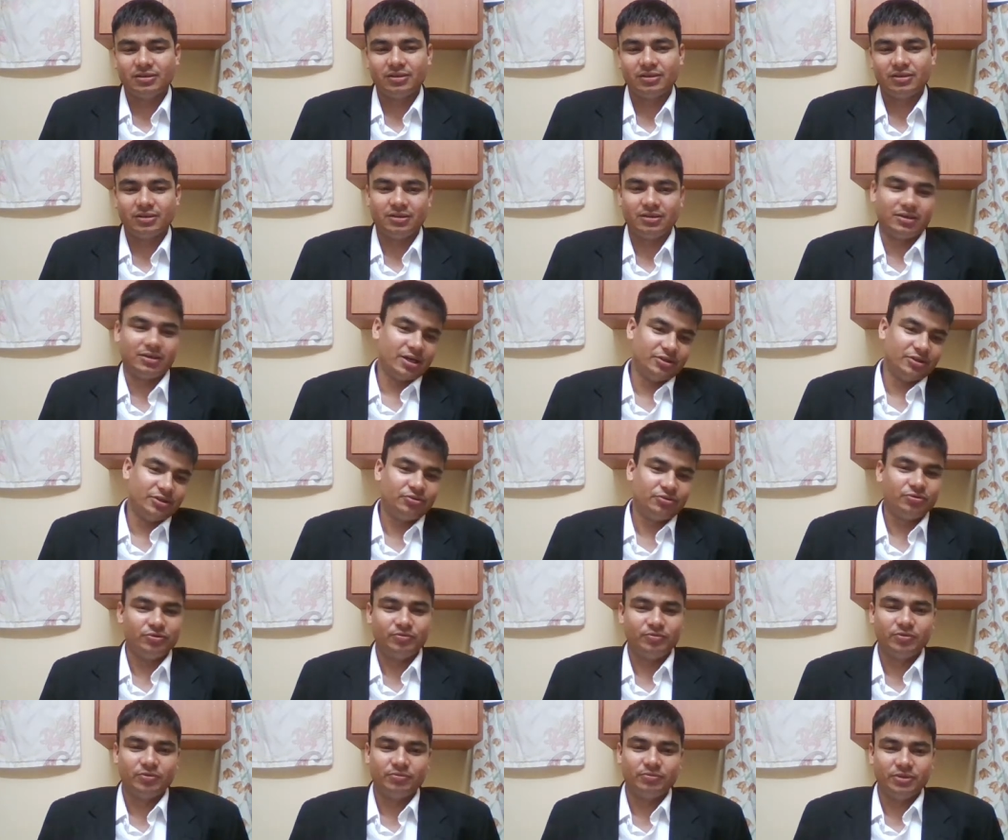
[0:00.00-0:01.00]
right to
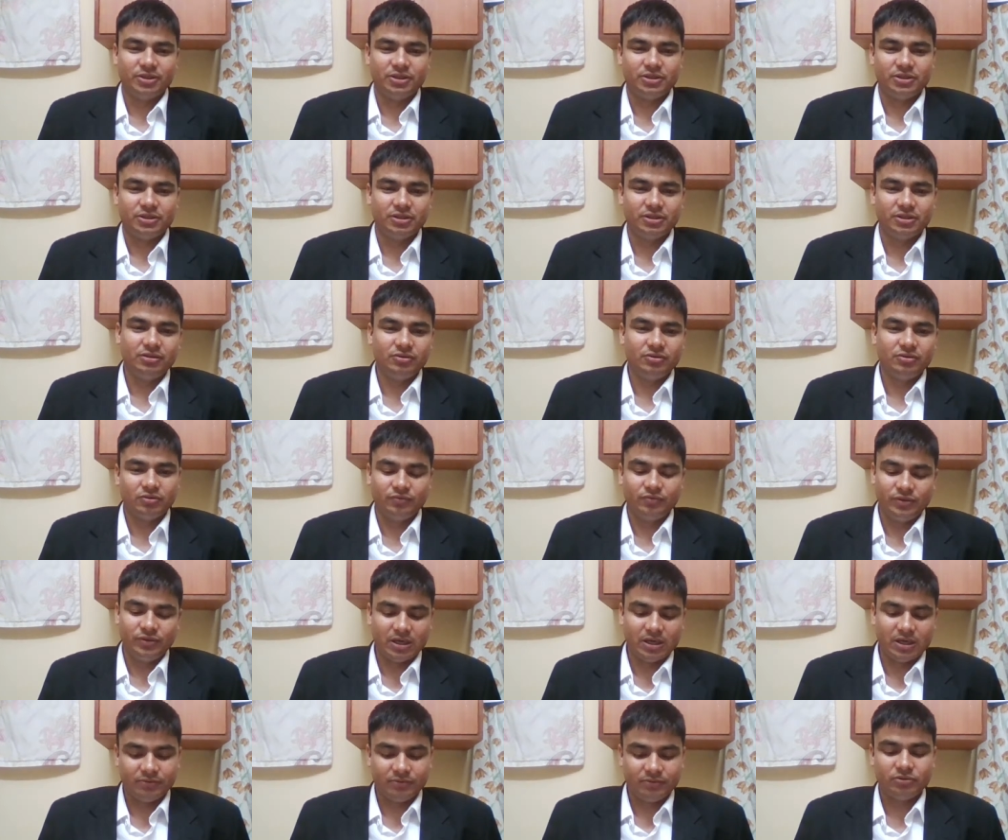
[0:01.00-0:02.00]
information, so we
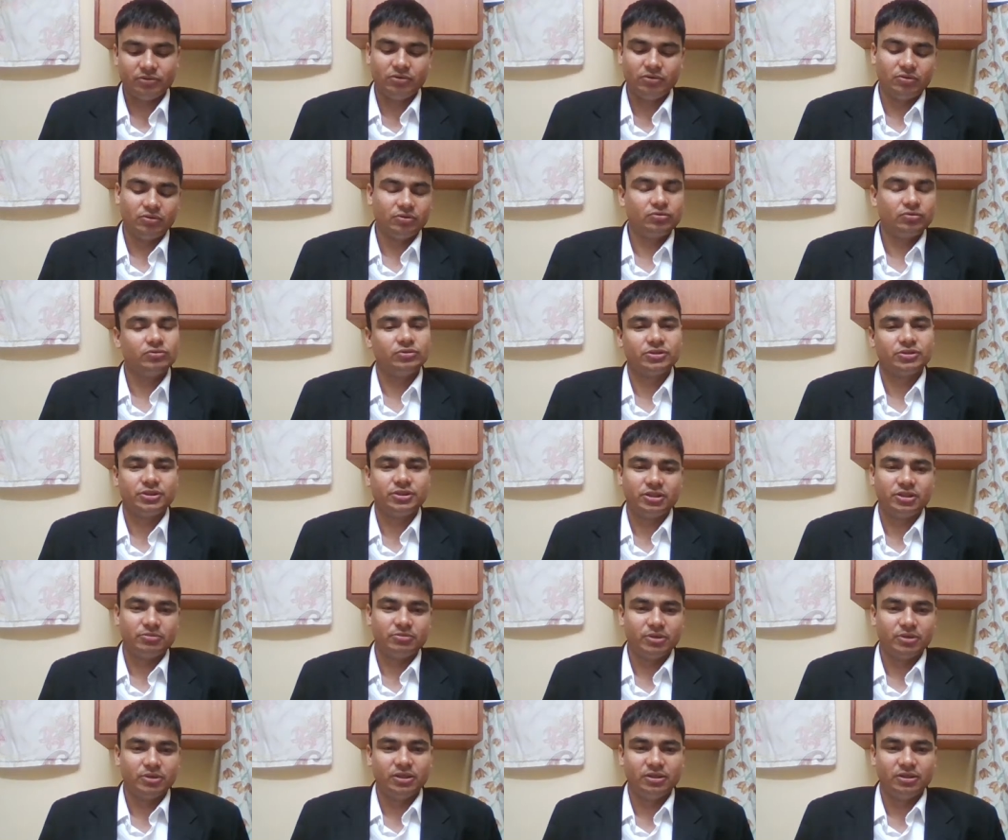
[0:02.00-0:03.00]
have to go to
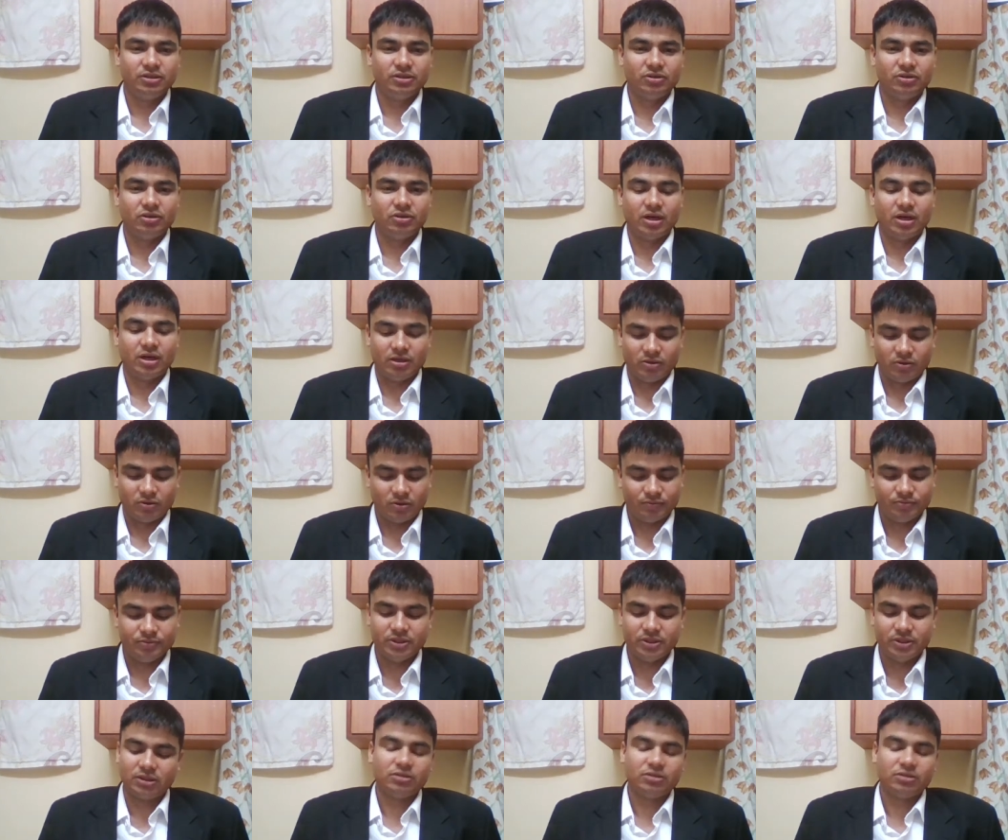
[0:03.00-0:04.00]
statement and
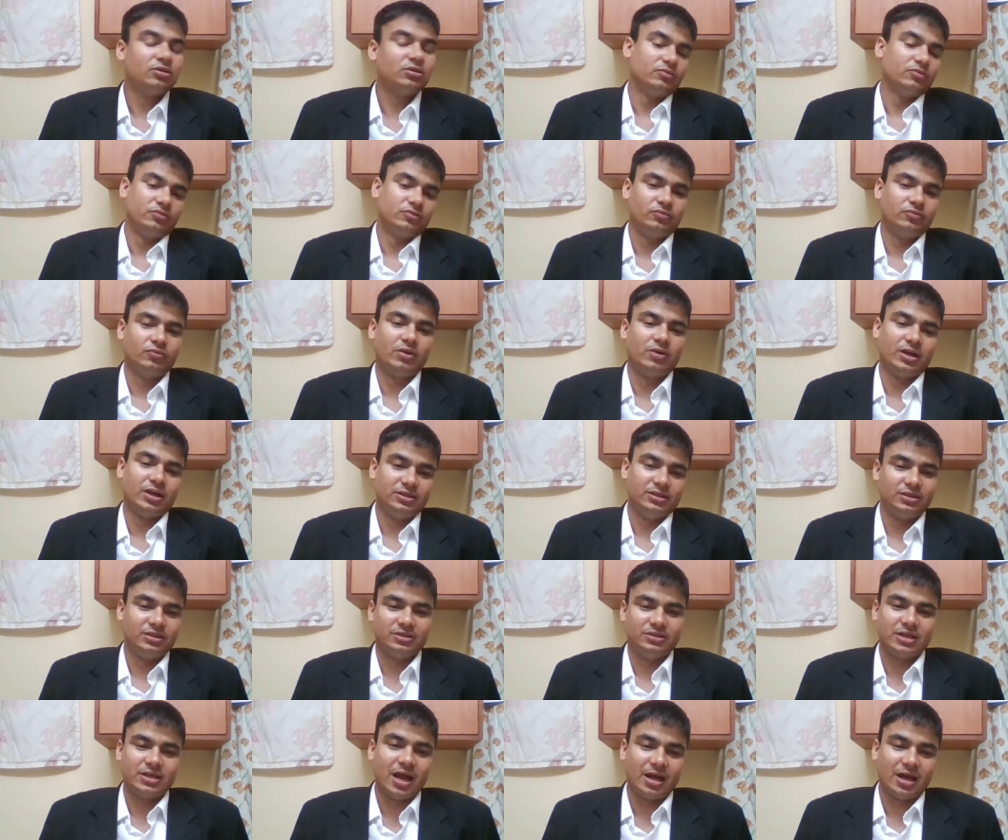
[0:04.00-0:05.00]
object of why this
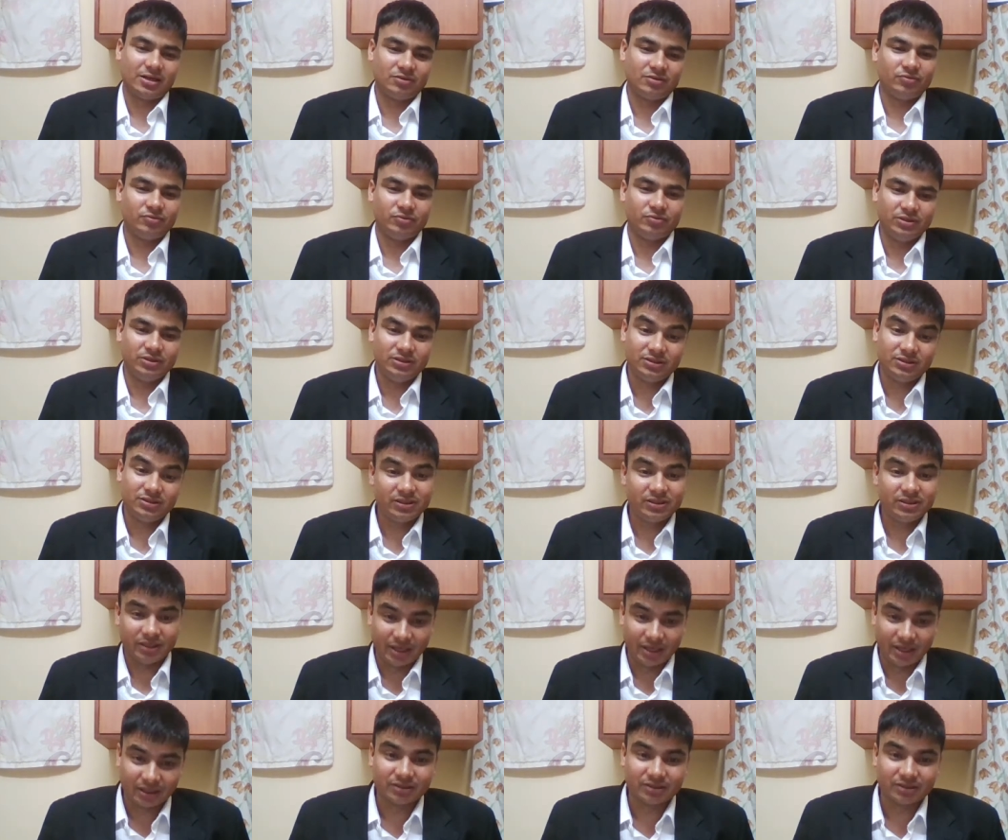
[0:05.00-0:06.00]
act was
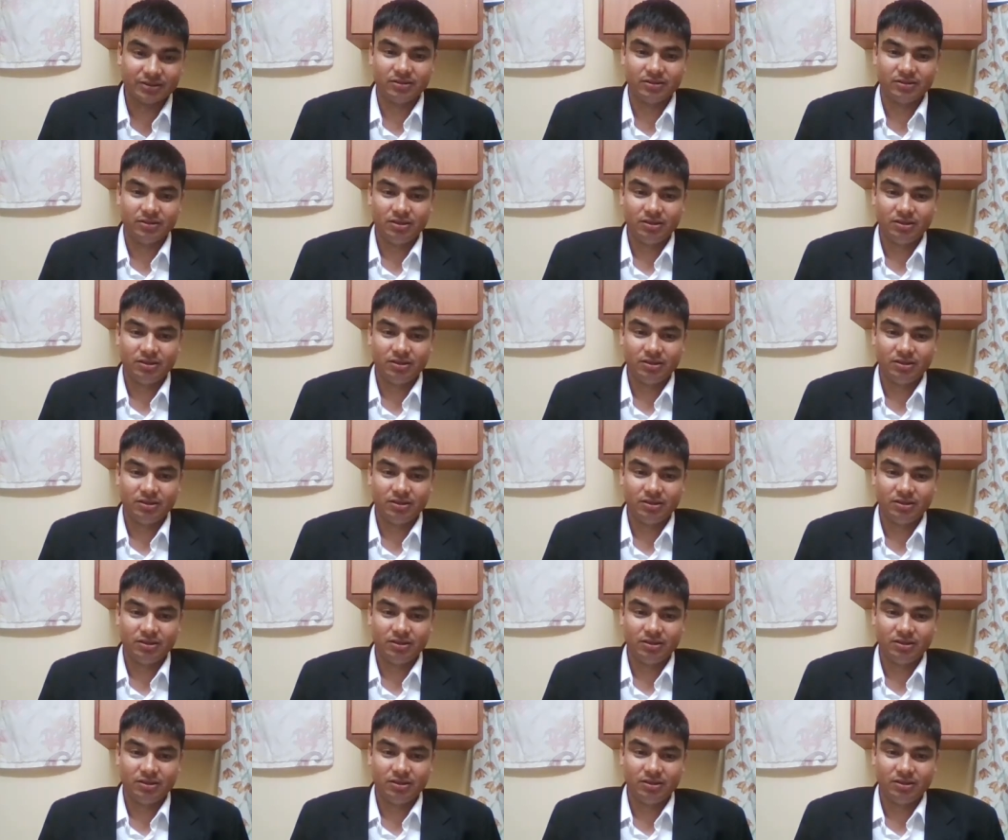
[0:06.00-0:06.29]
enacted.